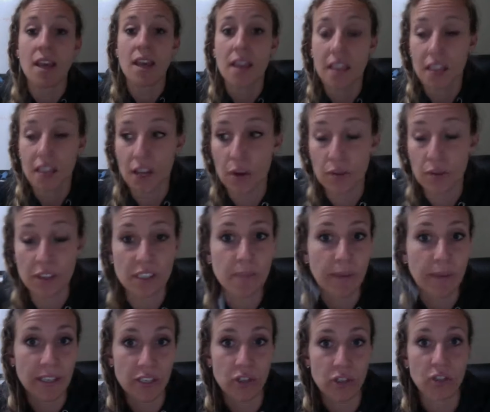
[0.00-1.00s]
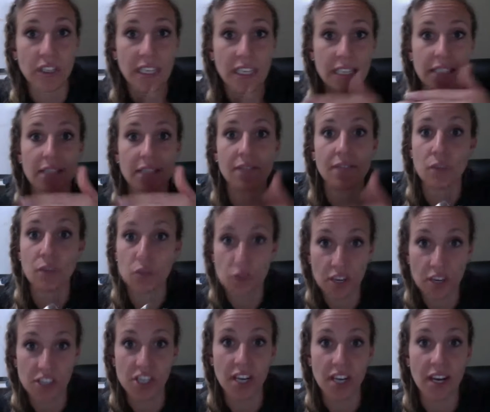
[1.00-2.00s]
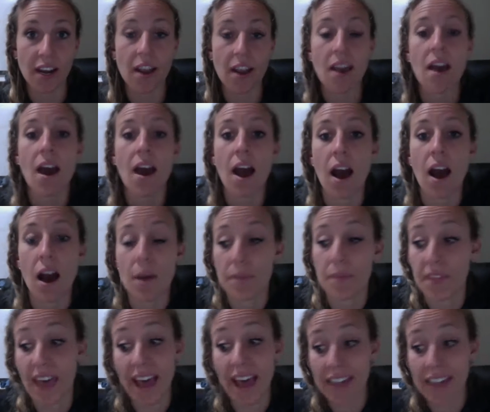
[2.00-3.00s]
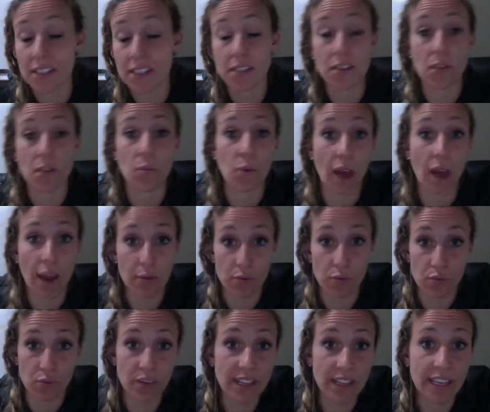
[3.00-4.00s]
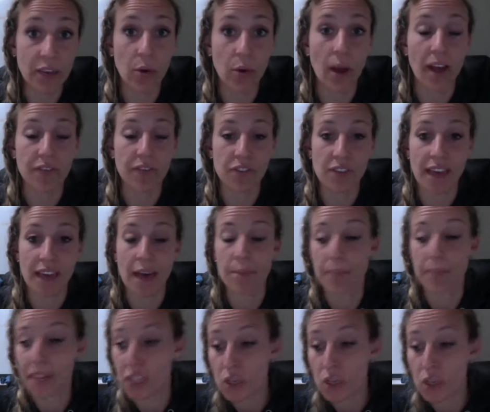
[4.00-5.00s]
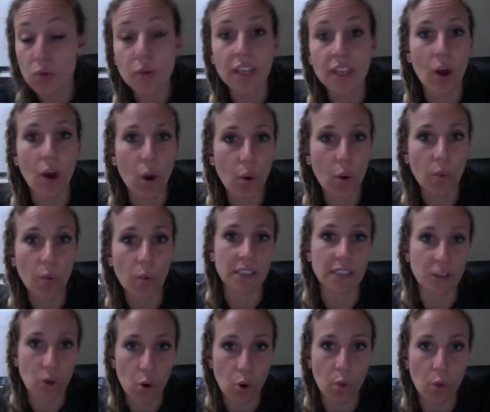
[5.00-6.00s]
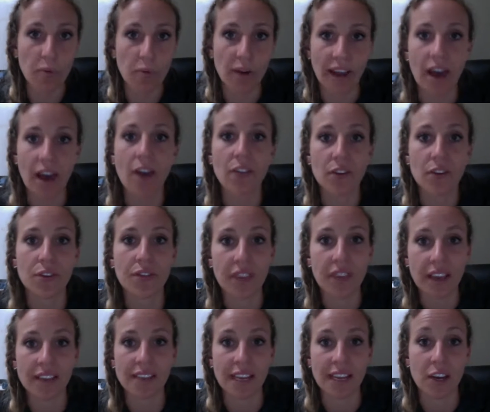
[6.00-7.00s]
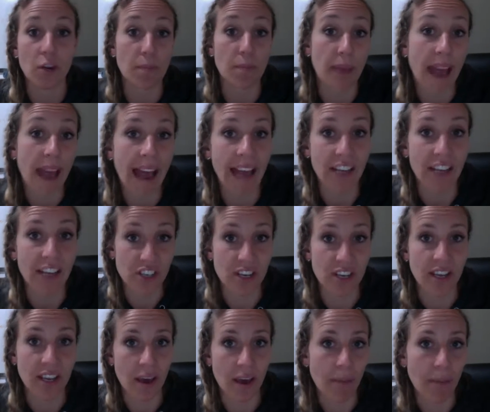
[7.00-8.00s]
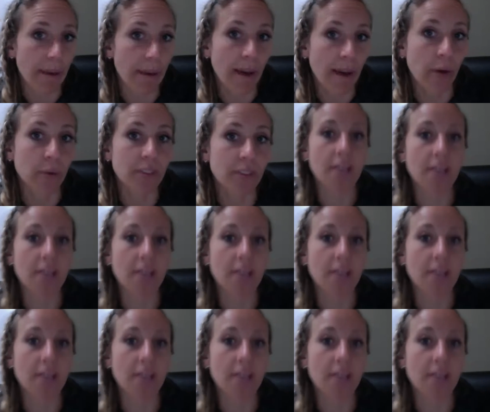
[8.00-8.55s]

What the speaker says: You know, the special needs of nutrition. I would really go after that. But you can always incorporate other things that you're passionate about